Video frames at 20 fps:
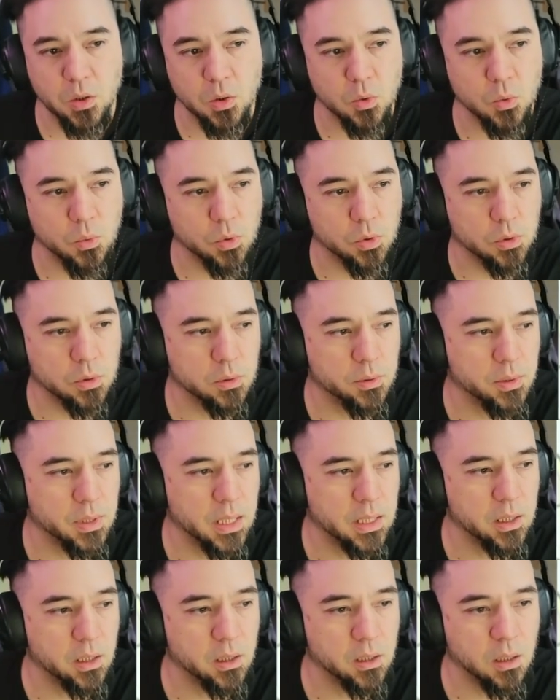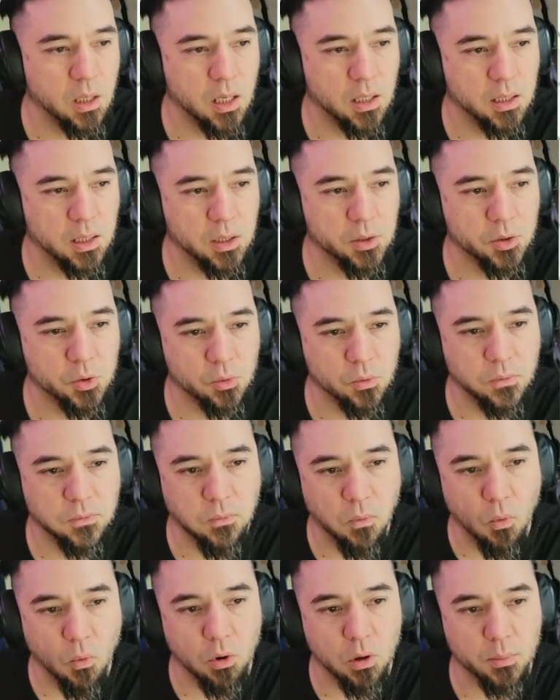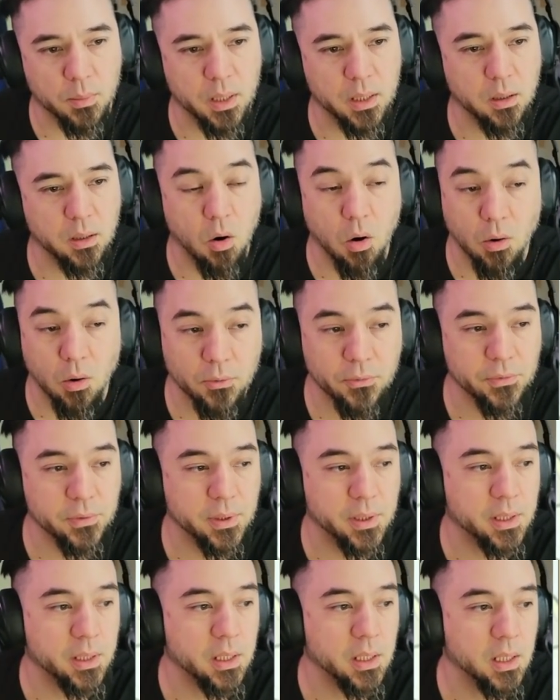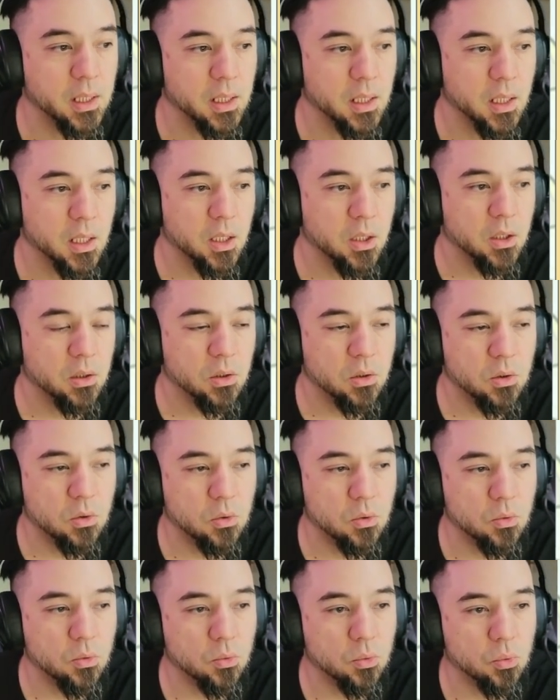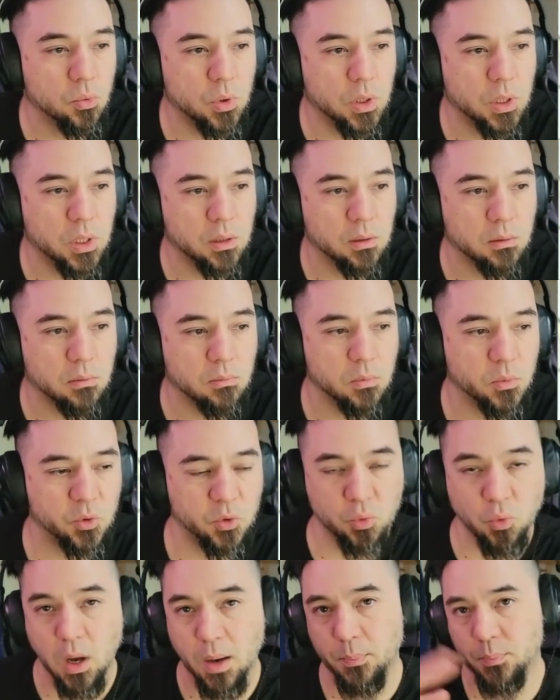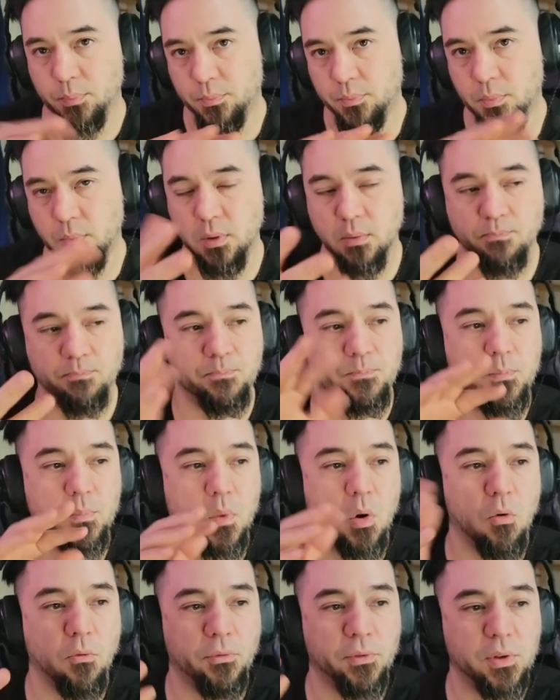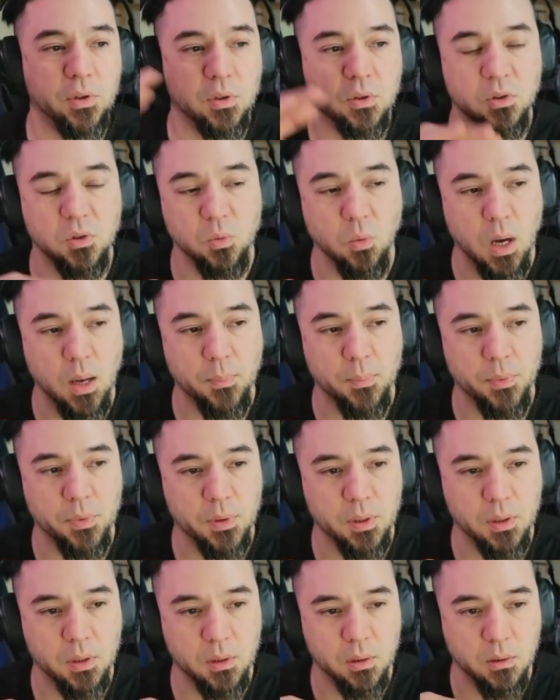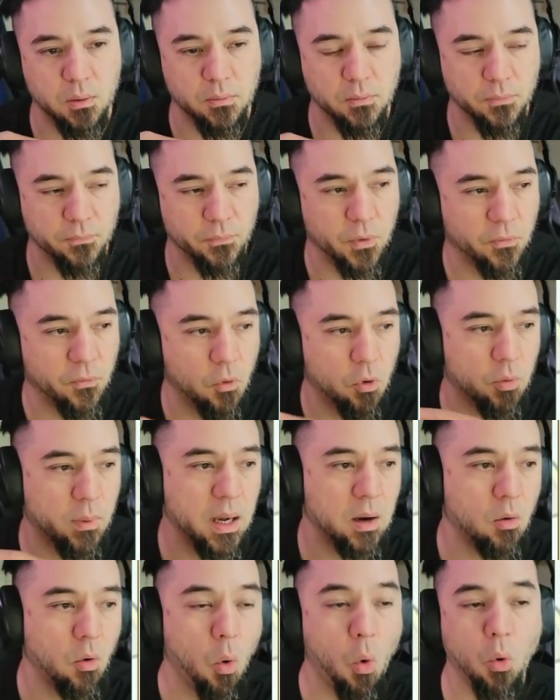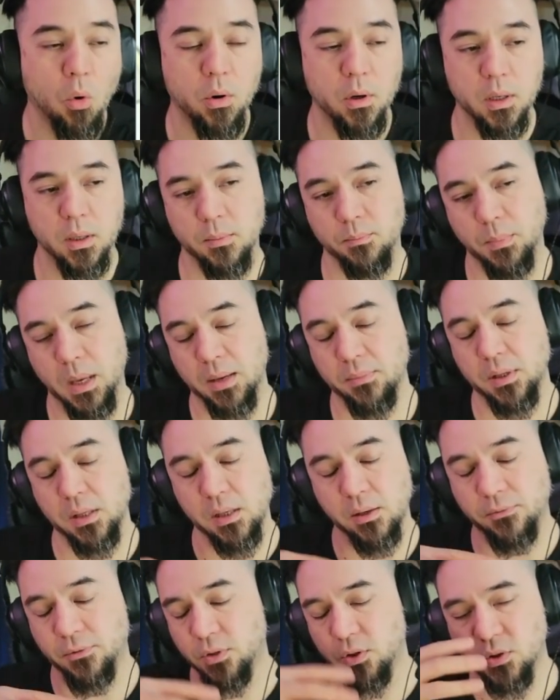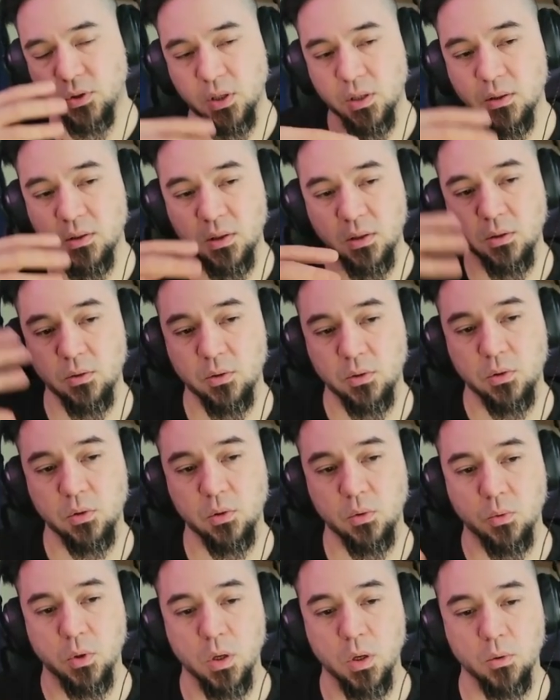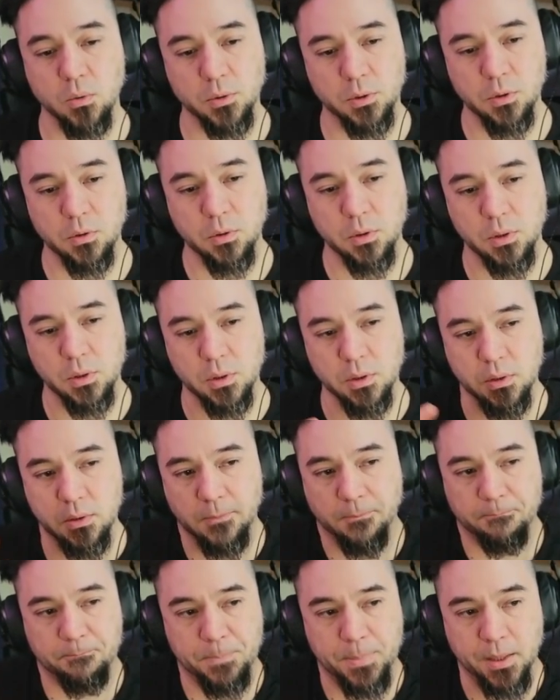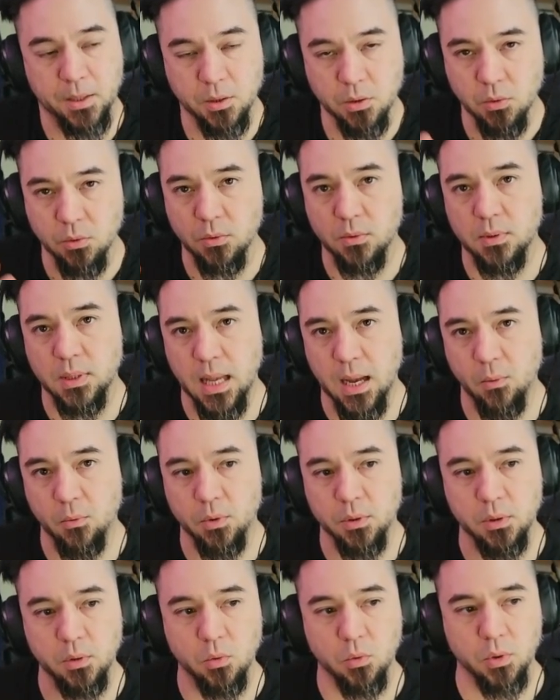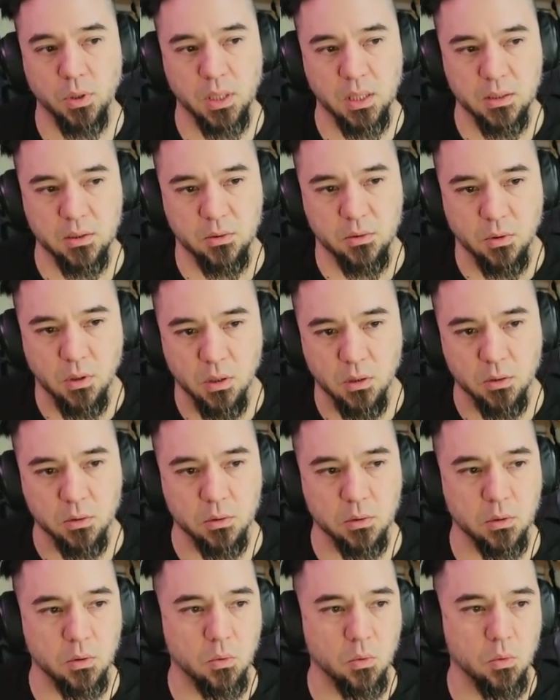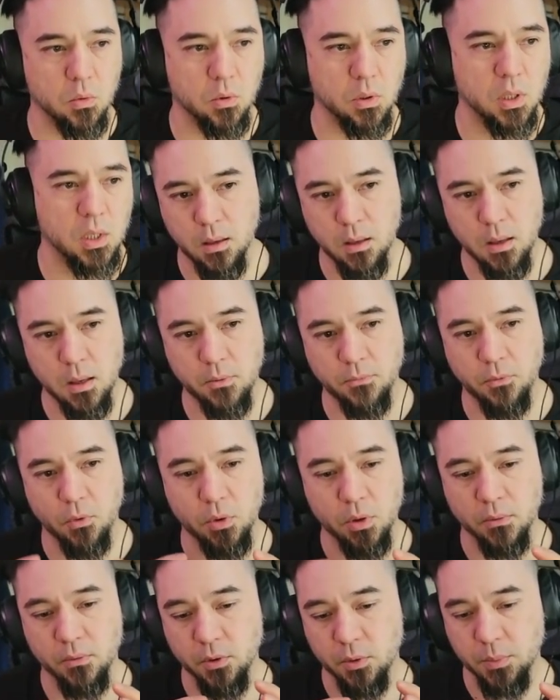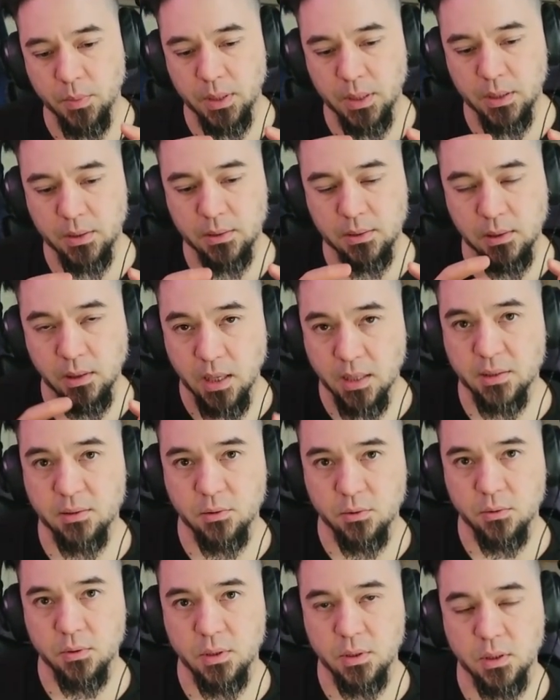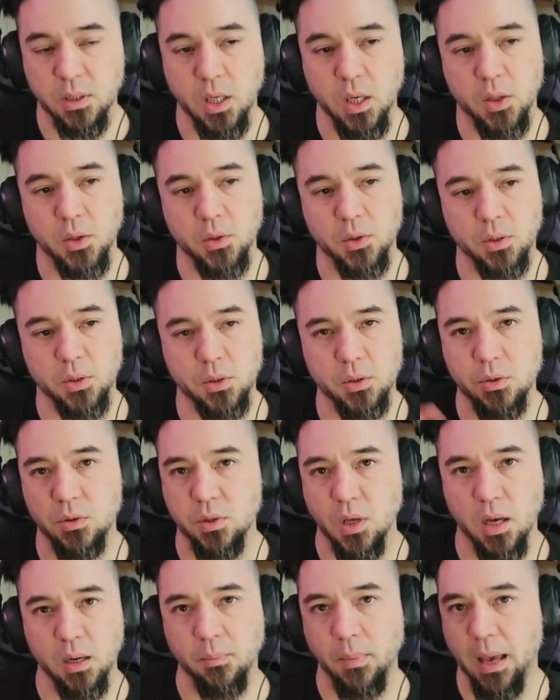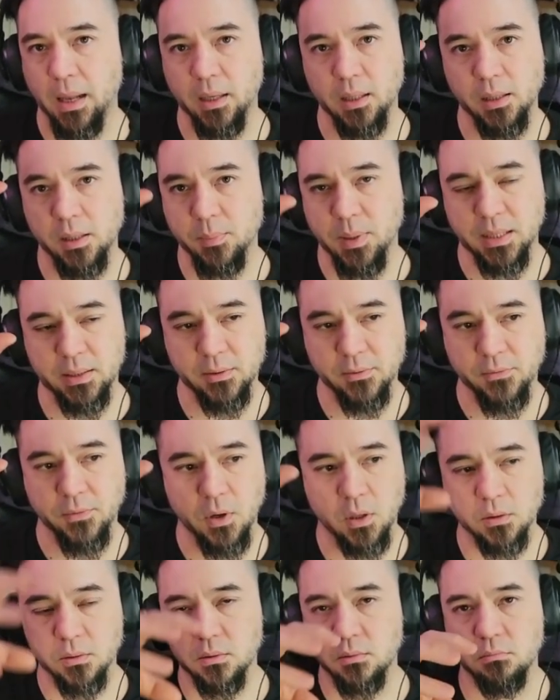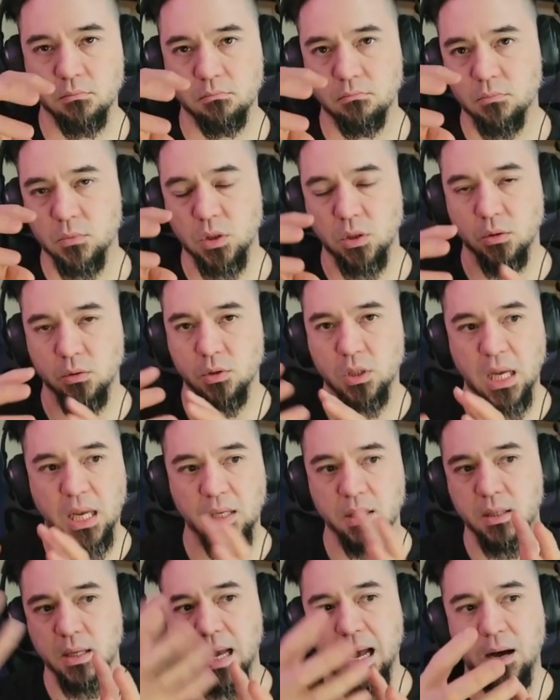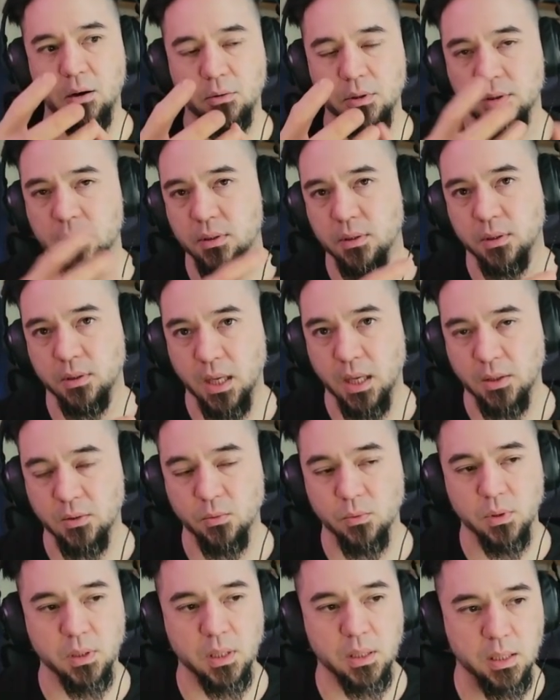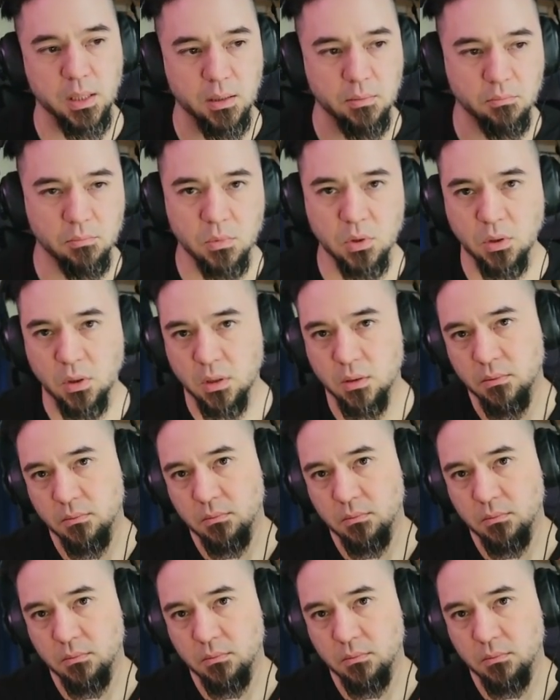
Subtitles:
will then unlock a new form, and hopefully you can swap the form out, or maybe if it just continues to grow, you can just use that one or get stronger, or if one of them is lesser than the other, you just automatically by default, you know, change out into the next one, and then you can